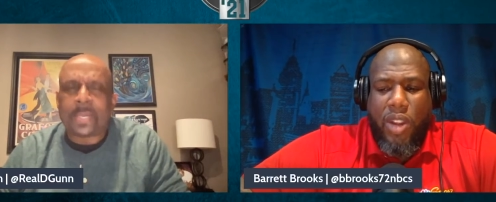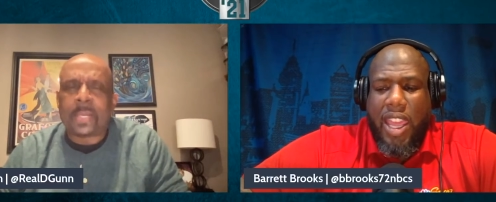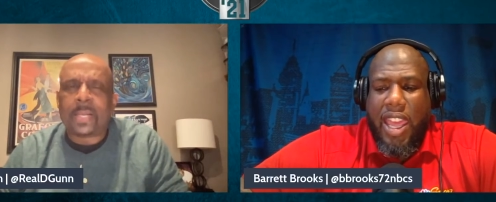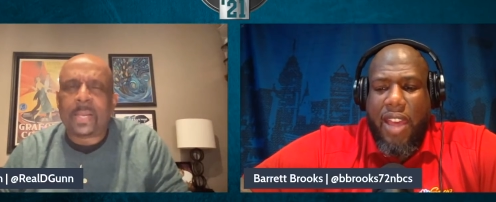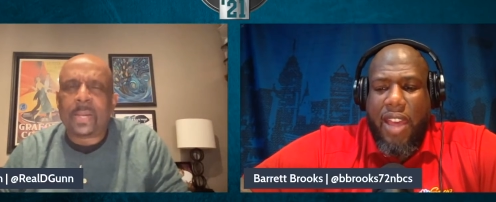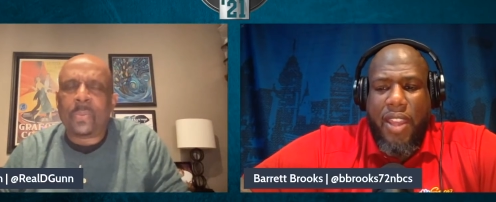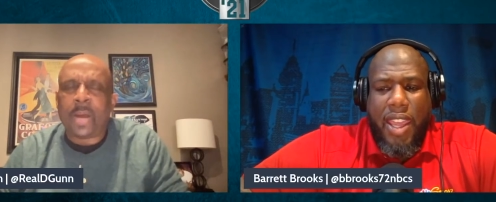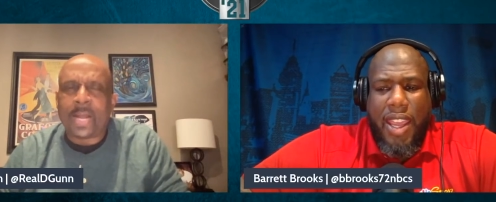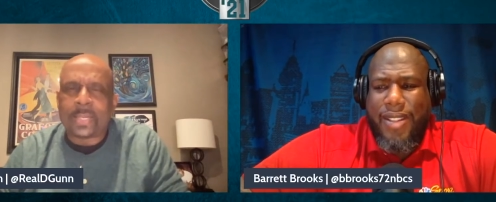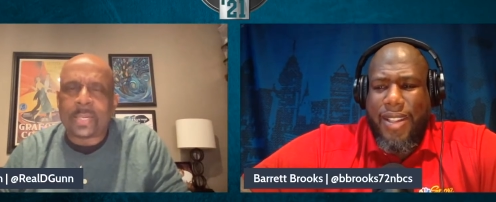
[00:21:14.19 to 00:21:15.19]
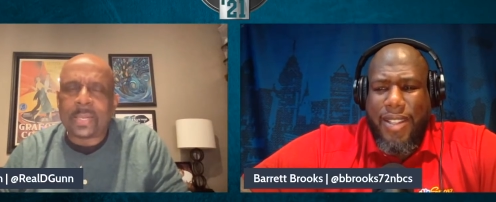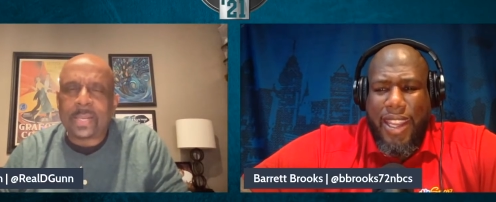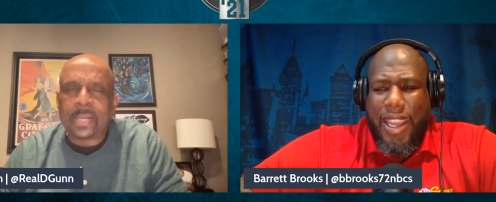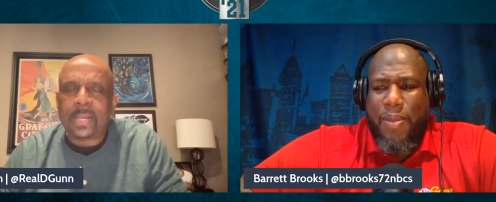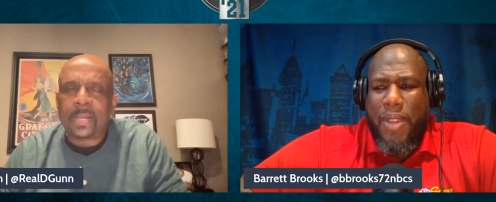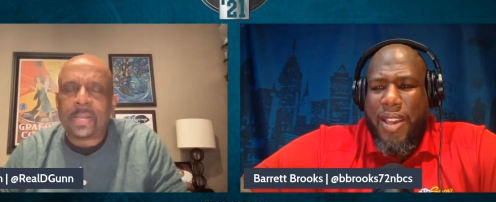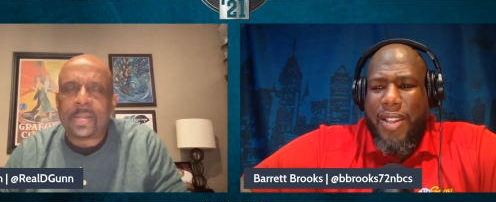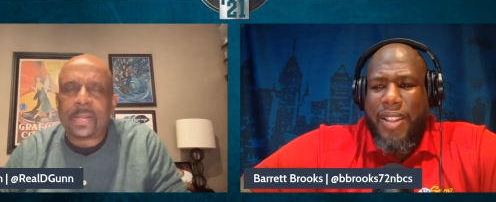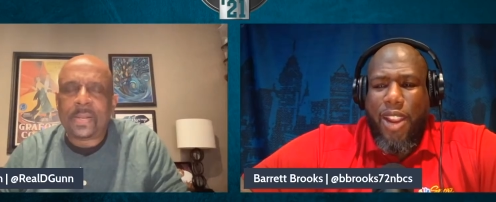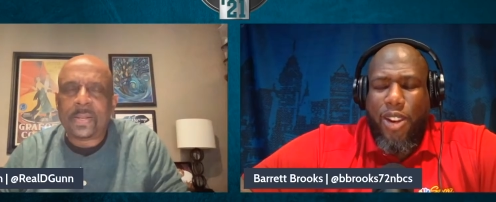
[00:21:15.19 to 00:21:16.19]
Speaker 1: have what? as the GM.
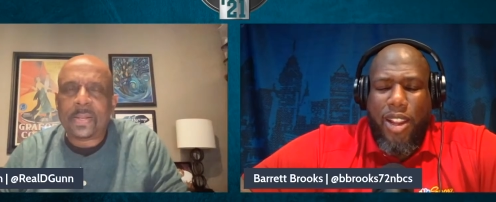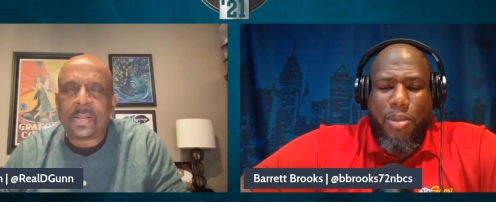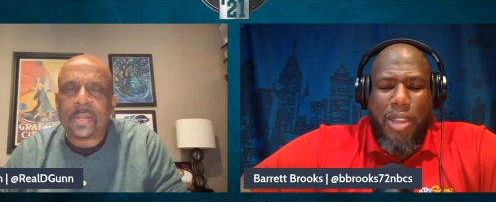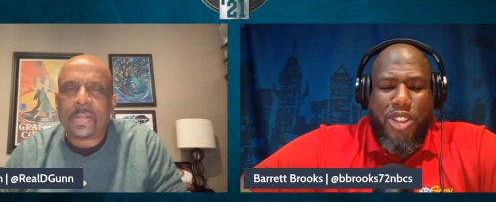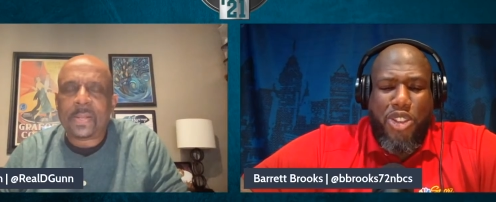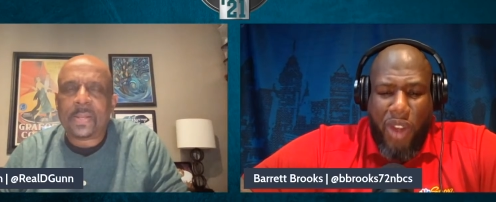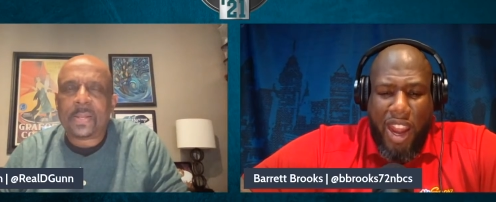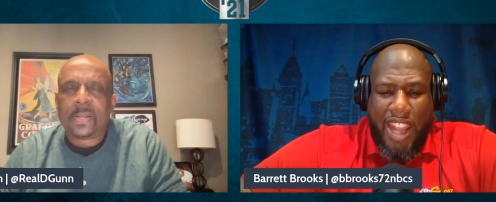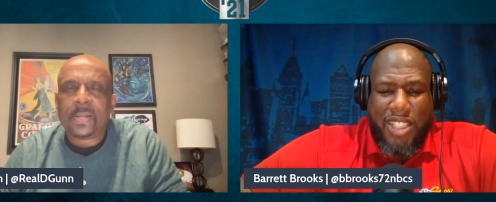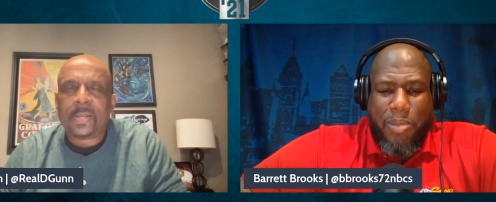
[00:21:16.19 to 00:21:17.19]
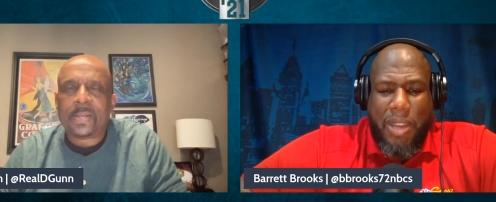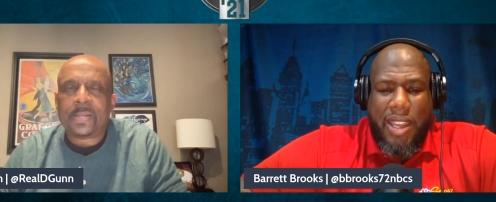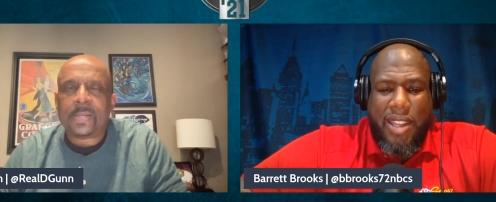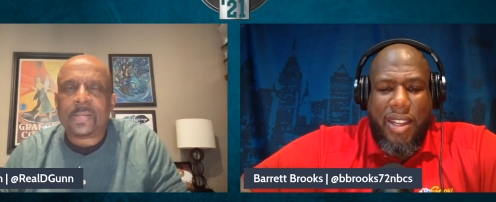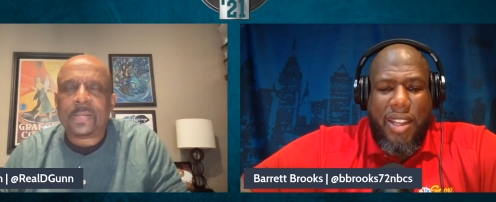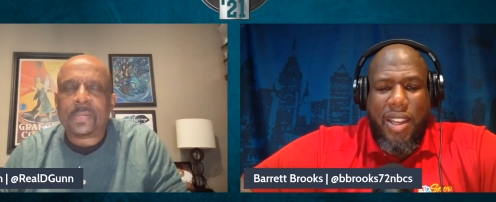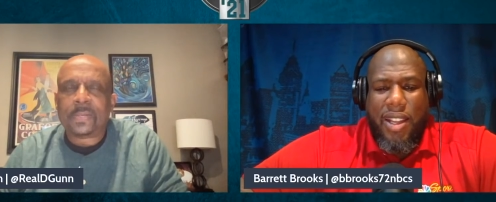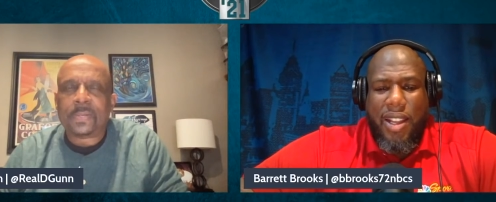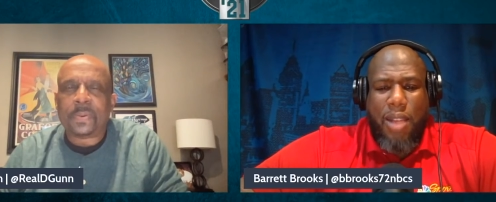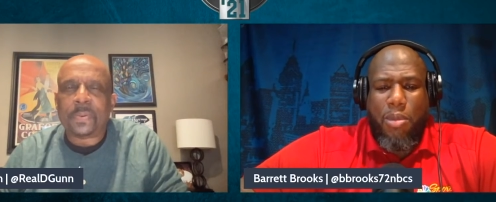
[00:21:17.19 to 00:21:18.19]
They are going to be trash, man.
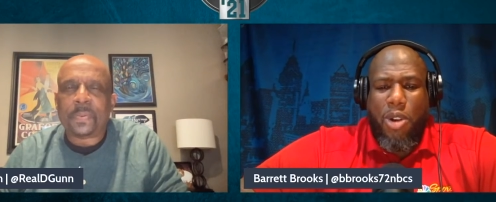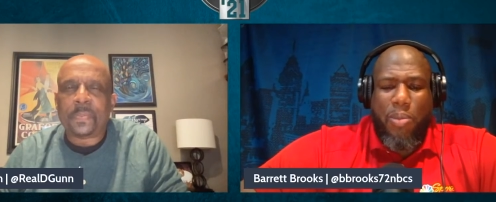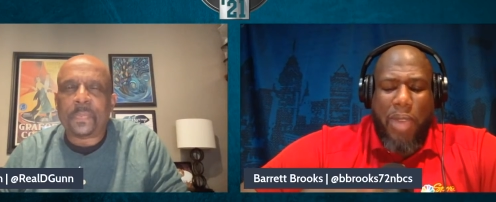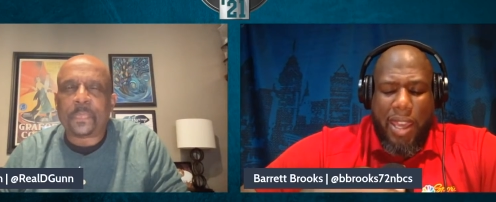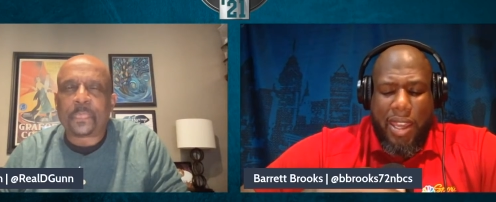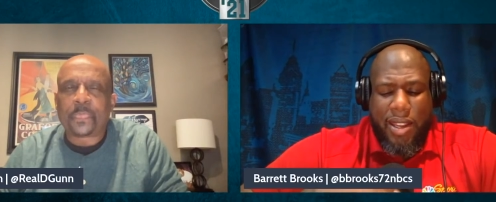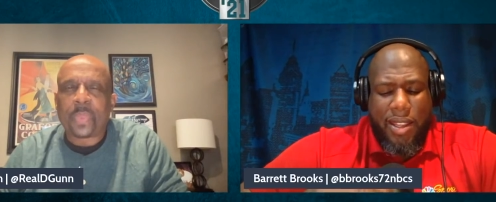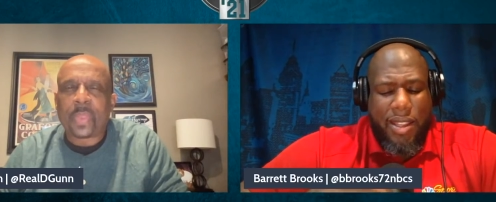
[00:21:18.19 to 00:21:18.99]
Uh, come on, man.